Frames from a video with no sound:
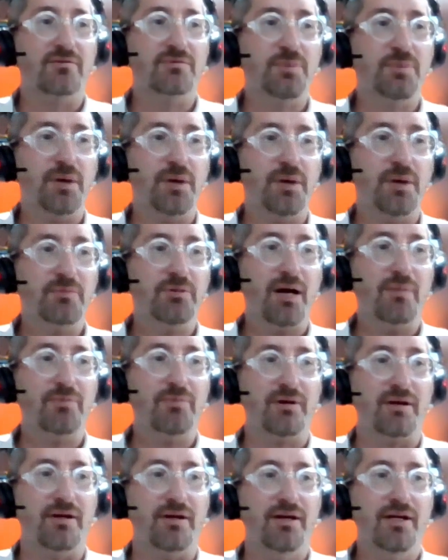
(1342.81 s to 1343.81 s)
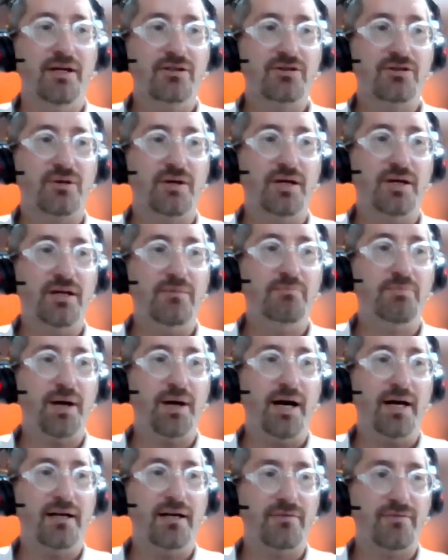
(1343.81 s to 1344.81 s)
It was public property. So he
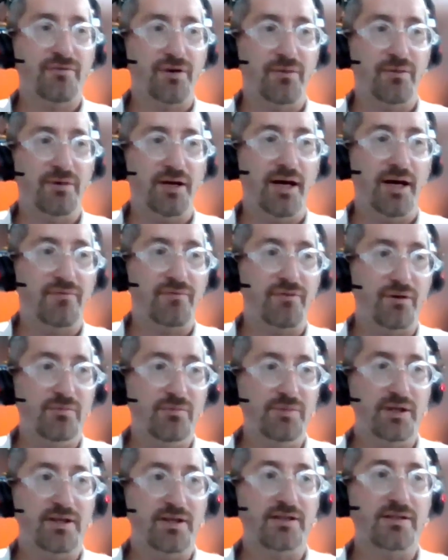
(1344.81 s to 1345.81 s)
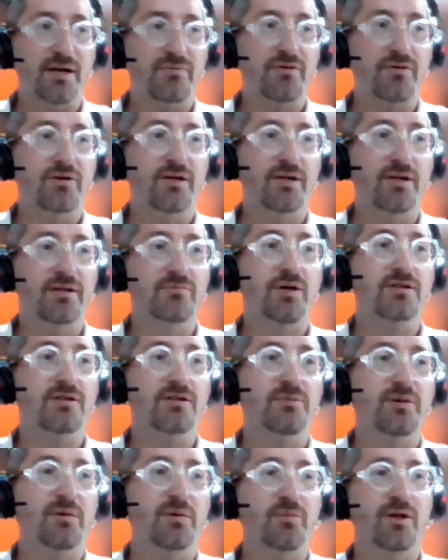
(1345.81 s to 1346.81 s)
didn't buy it from Ephron because Ephron, he
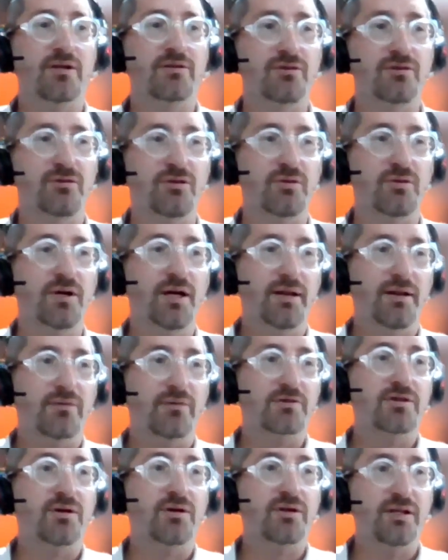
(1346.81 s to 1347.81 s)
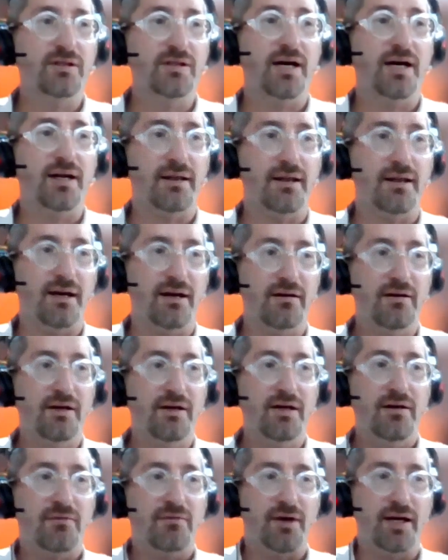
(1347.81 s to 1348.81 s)
wasn't willing to, there was no kinyan there,
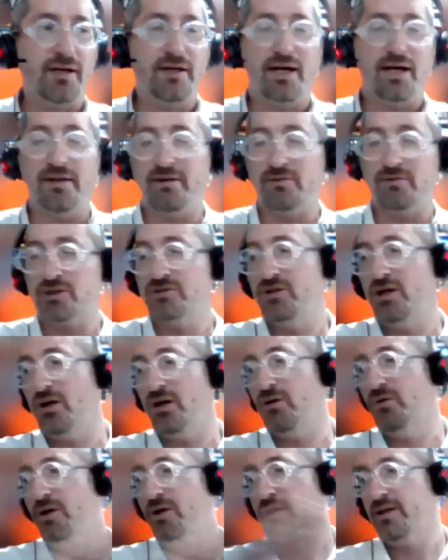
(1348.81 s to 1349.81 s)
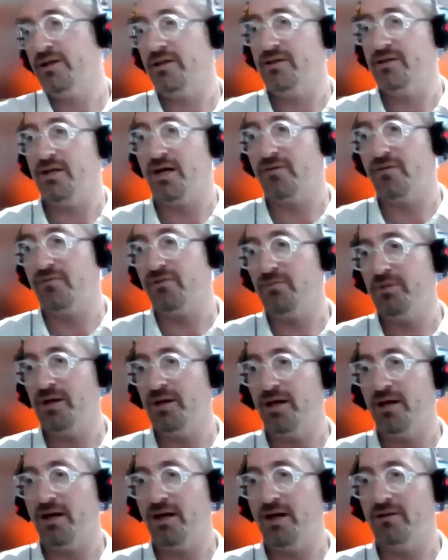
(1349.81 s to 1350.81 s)
right? And there was no kinyan from
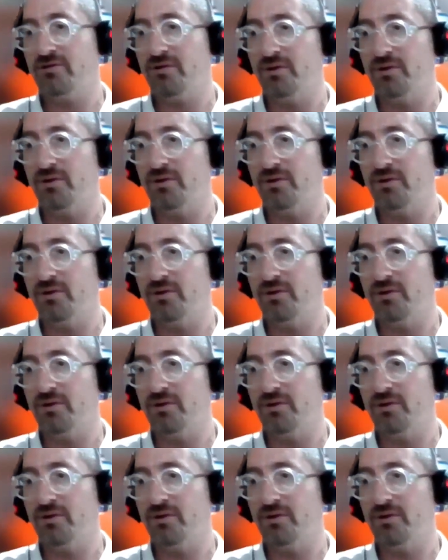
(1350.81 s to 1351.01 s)
Bnei Chet.